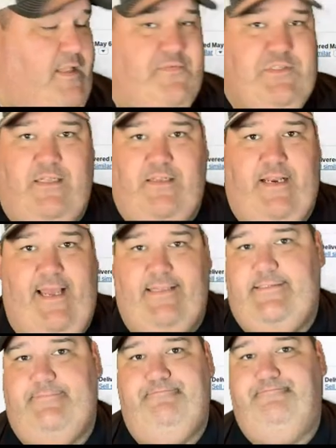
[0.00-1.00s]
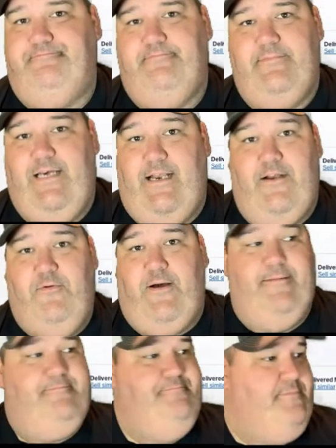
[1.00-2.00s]
Love selling hats. I don't know
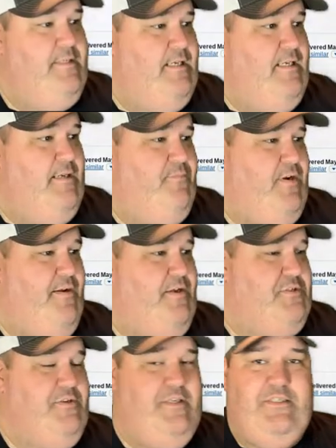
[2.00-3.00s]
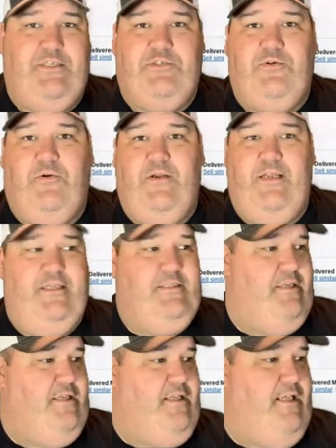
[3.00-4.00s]
why. Probably because they're easy to store, easy
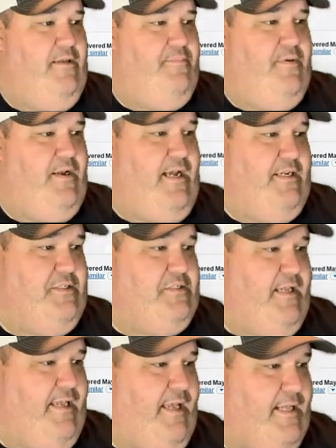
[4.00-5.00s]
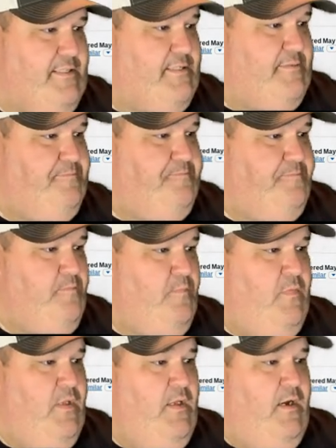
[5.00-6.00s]
to keep, and I just like hats.
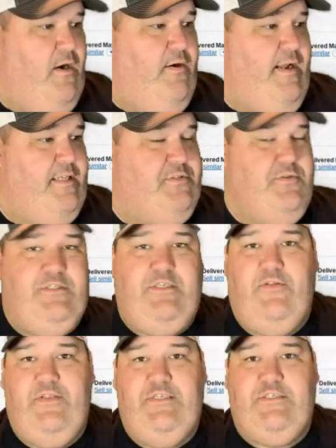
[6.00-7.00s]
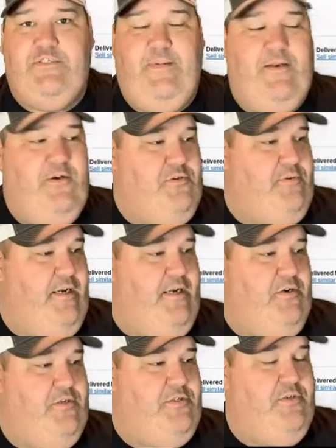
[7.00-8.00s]
All right, so you see all these suspenders right
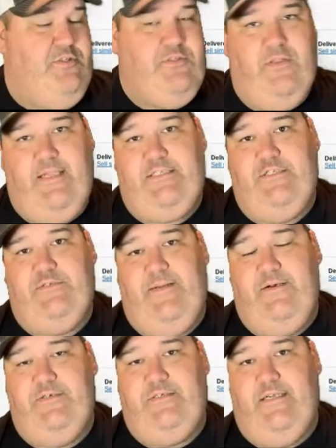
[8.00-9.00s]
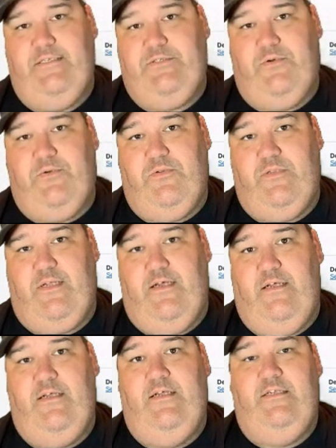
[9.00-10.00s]
here. So you saw that suspenders that I sold
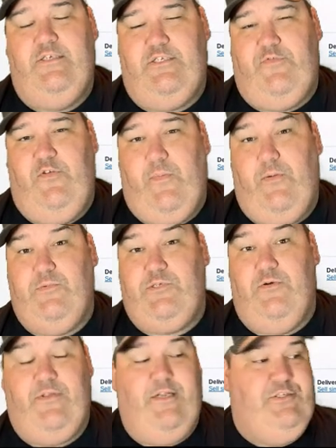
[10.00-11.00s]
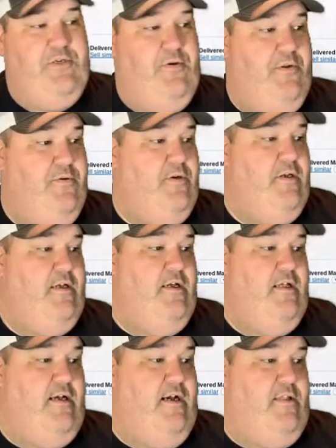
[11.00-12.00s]
uh, just a few moments ago that I showed you.
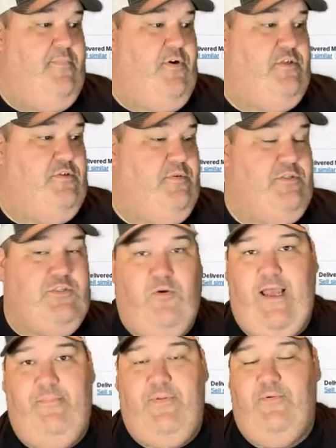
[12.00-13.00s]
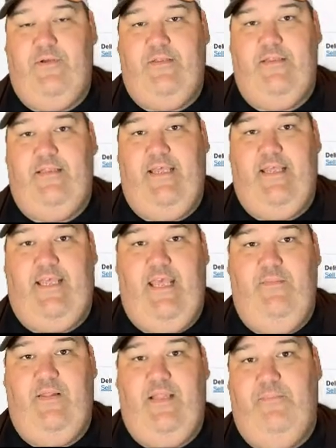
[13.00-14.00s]
Uh, the person was so happy with it, they
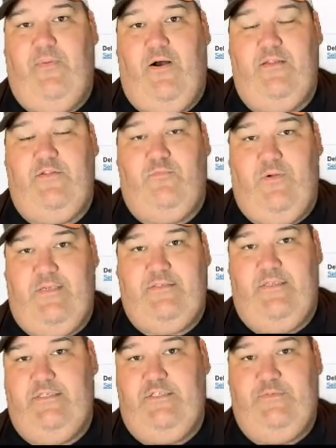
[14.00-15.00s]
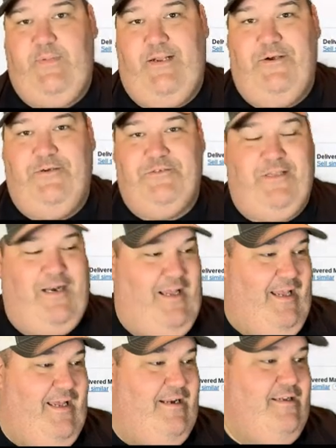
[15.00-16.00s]
came and they bought the rest of the suspenders that I
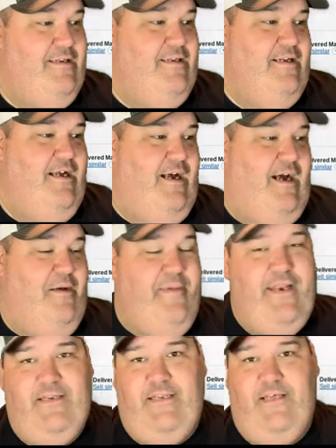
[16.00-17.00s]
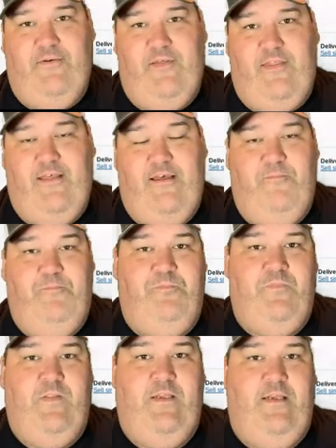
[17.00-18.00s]
had. Uh, made a deal with them
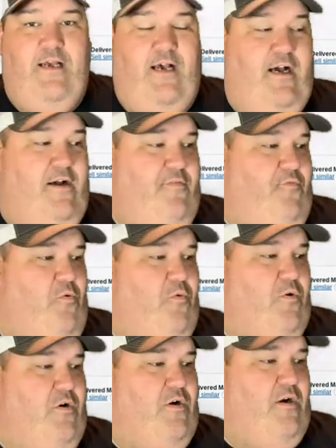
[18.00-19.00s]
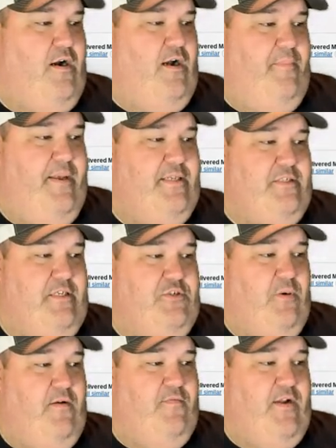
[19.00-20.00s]
uh, for uh, basically
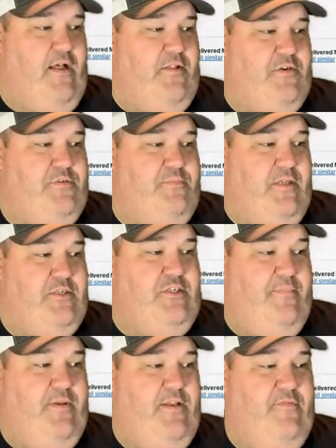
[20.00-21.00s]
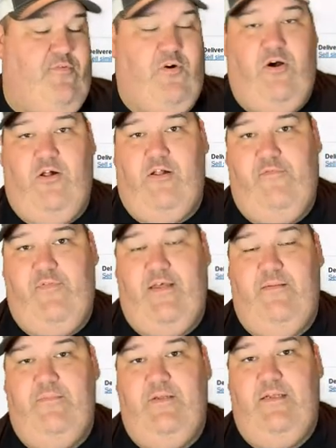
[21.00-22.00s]
$12 plus shipping for all of
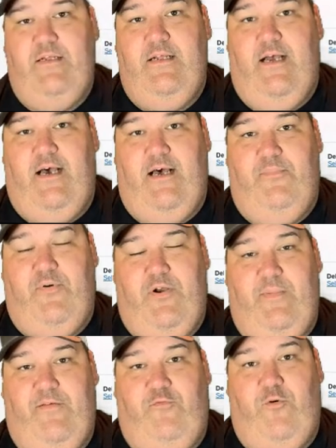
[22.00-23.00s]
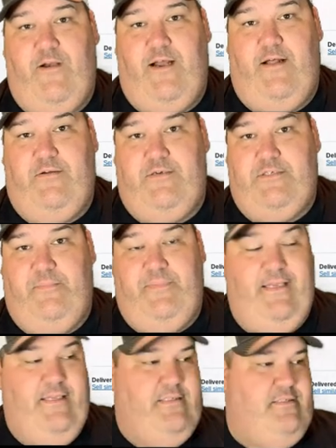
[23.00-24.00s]
them. Uh, put them at $4 a
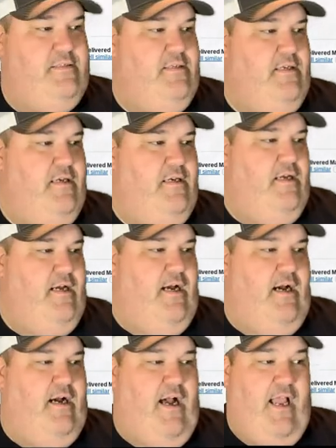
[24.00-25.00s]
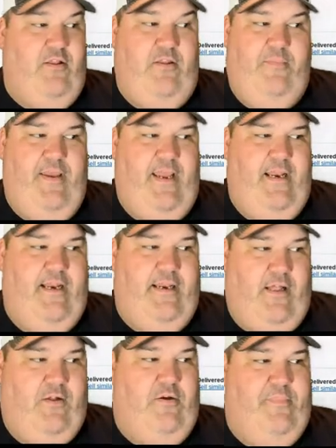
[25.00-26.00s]
piece. I only paid a
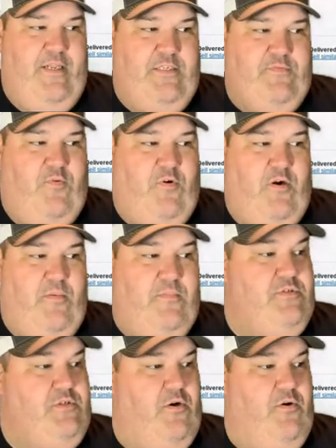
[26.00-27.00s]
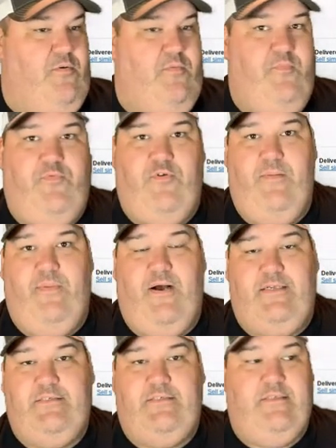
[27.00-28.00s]
dollar a piece for them, so three
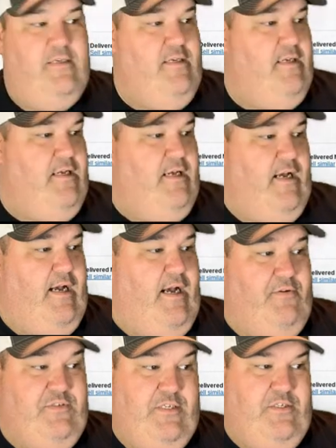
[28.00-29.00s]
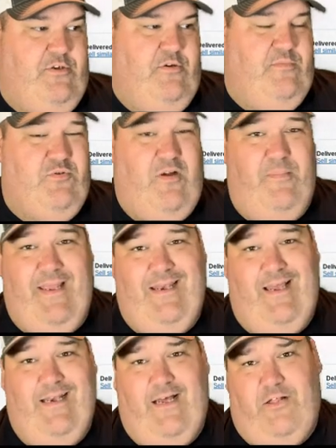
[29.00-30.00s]
bucks. I was into them, so I made
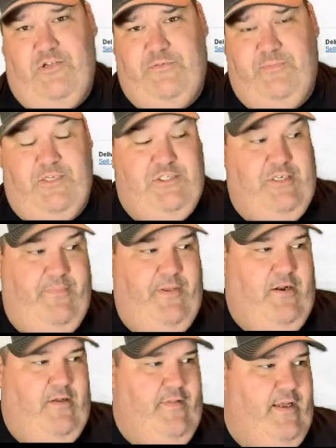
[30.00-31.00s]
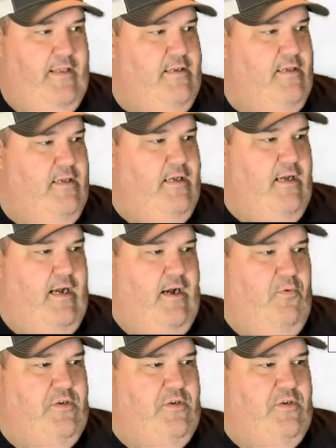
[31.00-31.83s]
$9 plus shipping on that.